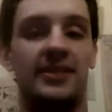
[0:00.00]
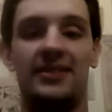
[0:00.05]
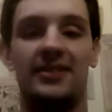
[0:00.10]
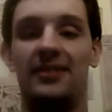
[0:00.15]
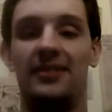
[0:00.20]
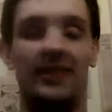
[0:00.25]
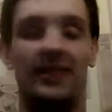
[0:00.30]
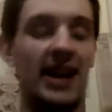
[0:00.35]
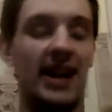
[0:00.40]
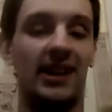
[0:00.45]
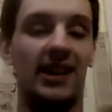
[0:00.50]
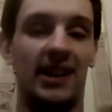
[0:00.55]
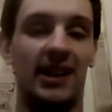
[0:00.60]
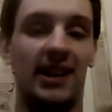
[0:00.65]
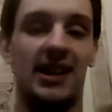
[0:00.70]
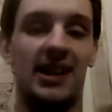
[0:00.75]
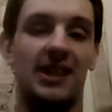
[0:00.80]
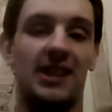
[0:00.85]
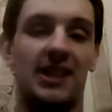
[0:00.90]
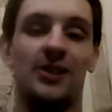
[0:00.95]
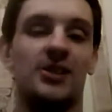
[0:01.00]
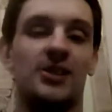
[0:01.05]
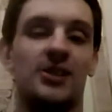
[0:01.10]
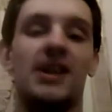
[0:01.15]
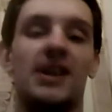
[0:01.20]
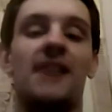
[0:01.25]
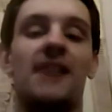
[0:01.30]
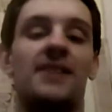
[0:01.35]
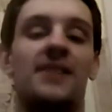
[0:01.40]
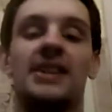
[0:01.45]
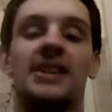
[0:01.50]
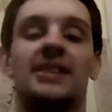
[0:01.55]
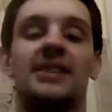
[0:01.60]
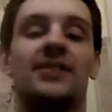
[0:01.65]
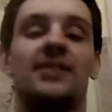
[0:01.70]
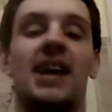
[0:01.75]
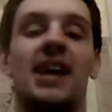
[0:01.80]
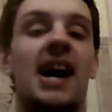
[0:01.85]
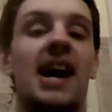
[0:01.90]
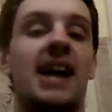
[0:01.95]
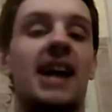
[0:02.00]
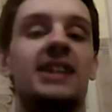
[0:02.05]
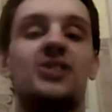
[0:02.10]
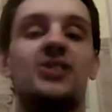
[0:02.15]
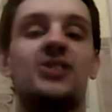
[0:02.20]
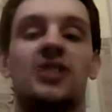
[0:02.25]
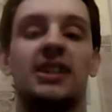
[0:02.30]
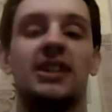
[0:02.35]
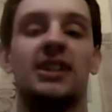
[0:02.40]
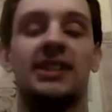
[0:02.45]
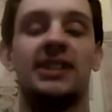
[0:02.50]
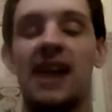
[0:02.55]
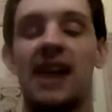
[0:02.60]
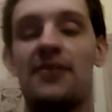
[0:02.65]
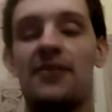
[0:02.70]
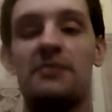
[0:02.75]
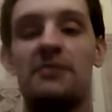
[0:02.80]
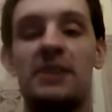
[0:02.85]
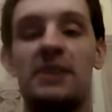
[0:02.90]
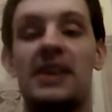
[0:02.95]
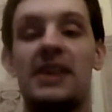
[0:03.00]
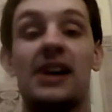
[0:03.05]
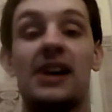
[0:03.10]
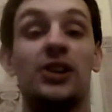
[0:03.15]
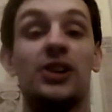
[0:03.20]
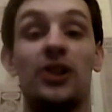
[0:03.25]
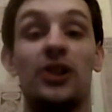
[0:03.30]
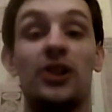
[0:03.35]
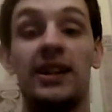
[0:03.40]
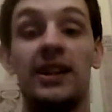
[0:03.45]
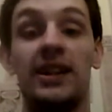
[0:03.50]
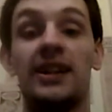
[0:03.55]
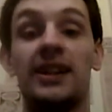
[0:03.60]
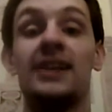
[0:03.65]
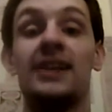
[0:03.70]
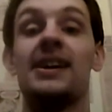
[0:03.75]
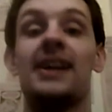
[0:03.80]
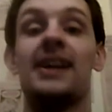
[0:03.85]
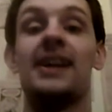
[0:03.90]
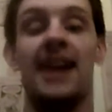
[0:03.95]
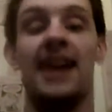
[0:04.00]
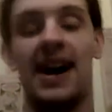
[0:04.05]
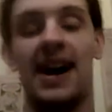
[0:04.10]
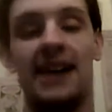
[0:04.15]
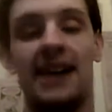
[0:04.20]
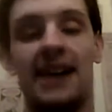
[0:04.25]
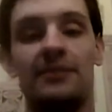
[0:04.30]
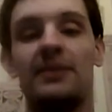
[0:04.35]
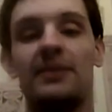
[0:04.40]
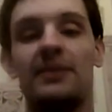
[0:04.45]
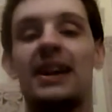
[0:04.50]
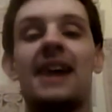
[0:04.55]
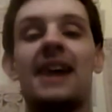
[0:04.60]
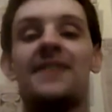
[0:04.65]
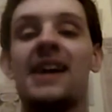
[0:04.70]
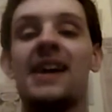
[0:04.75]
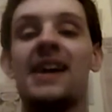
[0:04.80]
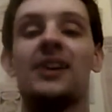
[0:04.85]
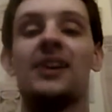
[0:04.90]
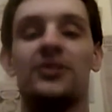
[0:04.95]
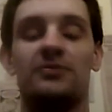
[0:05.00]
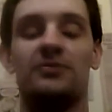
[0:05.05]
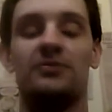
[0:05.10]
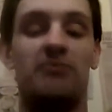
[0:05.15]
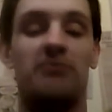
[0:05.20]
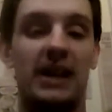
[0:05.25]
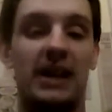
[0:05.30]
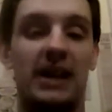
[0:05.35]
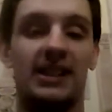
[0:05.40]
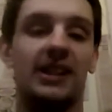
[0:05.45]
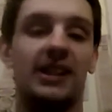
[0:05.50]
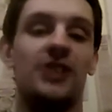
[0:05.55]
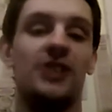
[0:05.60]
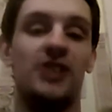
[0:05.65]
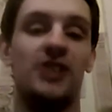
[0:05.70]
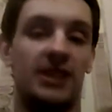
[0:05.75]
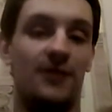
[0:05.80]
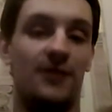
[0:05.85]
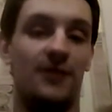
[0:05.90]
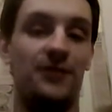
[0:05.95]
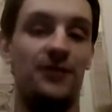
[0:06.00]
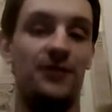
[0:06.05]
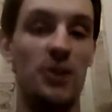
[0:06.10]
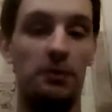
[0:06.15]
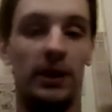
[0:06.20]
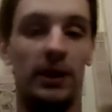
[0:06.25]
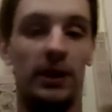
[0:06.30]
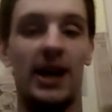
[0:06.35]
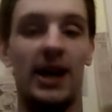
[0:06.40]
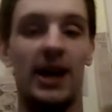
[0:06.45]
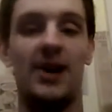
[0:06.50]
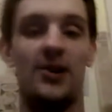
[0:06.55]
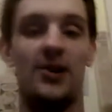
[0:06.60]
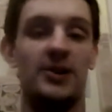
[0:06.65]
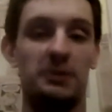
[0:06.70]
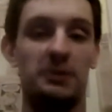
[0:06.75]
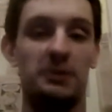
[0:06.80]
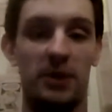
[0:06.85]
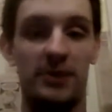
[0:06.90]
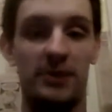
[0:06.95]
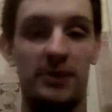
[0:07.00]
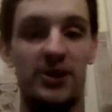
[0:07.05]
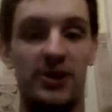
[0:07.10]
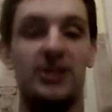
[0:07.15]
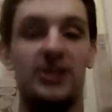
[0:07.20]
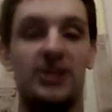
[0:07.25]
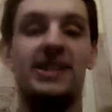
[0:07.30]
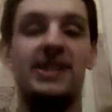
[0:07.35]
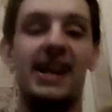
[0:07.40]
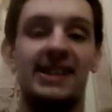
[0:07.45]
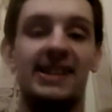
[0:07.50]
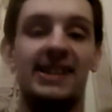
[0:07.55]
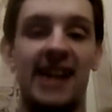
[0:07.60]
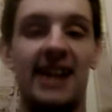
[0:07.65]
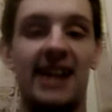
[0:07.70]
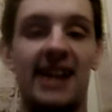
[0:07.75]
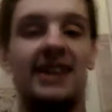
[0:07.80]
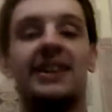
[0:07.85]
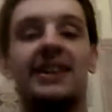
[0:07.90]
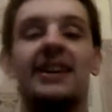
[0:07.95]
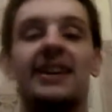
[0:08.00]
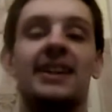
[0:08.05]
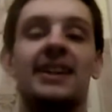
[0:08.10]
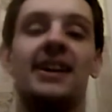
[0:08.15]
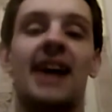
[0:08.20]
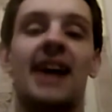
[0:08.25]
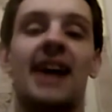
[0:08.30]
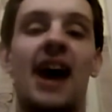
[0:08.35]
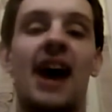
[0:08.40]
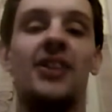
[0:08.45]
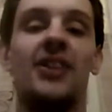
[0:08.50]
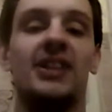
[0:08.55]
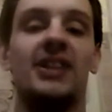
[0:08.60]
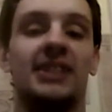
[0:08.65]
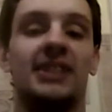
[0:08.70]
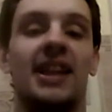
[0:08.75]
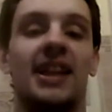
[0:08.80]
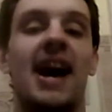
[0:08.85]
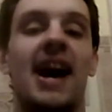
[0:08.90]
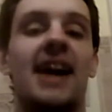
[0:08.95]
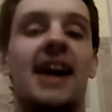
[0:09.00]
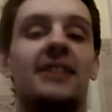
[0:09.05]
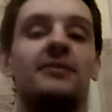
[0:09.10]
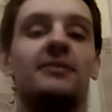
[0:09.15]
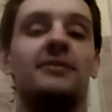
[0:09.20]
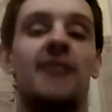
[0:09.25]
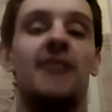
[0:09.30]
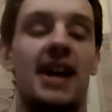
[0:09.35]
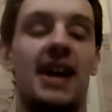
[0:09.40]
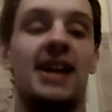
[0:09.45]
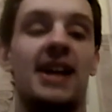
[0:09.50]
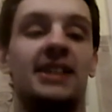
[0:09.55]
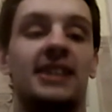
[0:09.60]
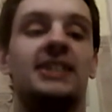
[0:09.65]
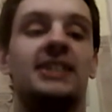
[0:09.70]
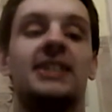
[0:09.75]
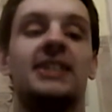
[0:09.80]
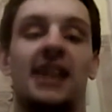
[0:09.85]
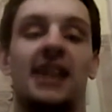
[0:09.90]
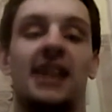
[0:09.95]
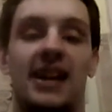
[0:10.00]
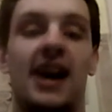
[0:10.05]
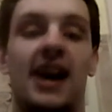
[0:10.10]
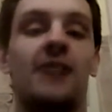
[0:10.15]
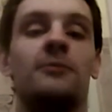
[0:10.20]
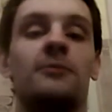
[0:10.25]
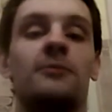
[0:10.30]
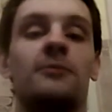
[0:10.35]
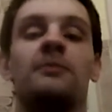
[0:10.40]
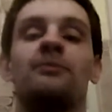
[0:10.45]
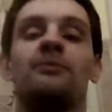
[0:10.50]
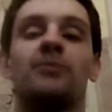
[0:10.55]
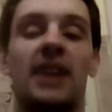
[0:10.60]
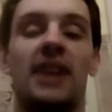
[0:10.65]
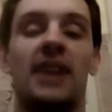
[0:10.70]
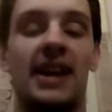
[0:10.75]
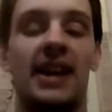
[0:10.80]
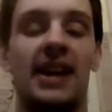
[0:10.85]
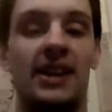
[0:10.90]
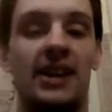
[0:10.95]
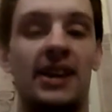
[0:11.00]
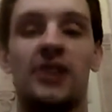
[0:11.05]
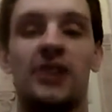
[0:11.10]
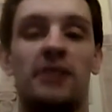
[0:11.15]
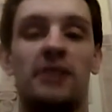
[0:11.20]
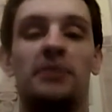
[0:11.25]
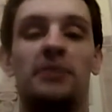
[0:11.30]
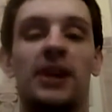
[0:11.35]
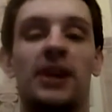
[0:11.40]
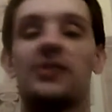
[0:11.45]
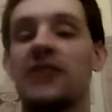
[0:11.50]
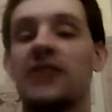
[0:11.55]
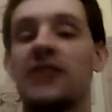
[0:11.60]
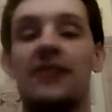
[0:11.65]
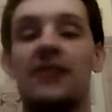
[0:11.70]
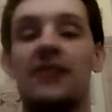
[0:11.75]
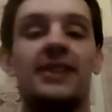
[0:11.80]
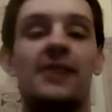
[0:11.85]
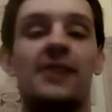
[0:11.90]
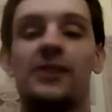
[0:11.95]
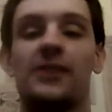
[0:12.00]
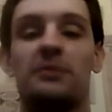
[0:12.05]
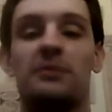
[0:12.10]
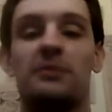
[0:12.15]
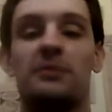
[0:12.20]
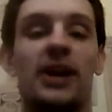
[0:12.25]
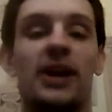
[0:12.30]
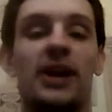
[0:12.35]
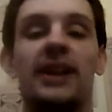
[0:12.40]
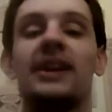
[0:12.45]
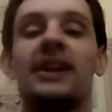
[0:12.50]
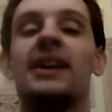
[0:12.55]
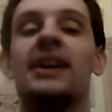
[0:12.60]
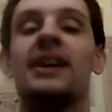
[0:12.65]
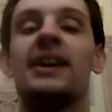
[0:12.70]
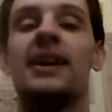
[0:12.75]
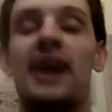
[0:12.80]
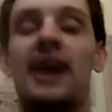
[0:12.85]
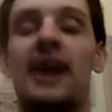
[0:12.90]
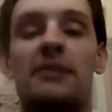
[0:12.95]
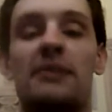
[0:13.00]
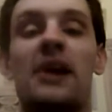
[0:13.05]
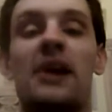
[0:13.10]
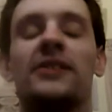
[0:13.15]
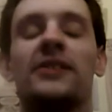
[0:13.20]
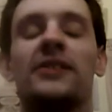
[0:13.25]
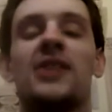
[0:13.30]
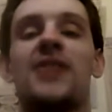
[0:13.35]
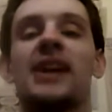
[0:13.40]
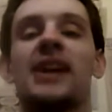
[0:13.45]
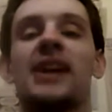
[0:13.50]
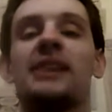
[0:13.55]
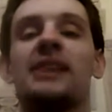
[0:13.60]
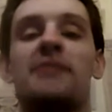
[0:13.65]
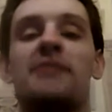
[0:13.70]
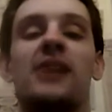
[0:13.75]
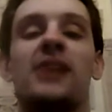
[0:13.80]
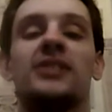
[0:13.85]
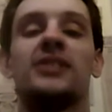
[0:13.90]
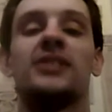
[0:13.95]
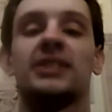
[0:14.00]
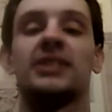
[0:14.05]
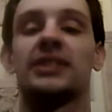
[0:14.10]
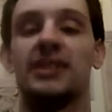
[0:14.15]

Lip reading: lately, the Steelers' offensive lines just haven't been that good. And I think it basically just a few players pretty much dictated how this line is. And those are the players I would definitely put in. I'm off to think about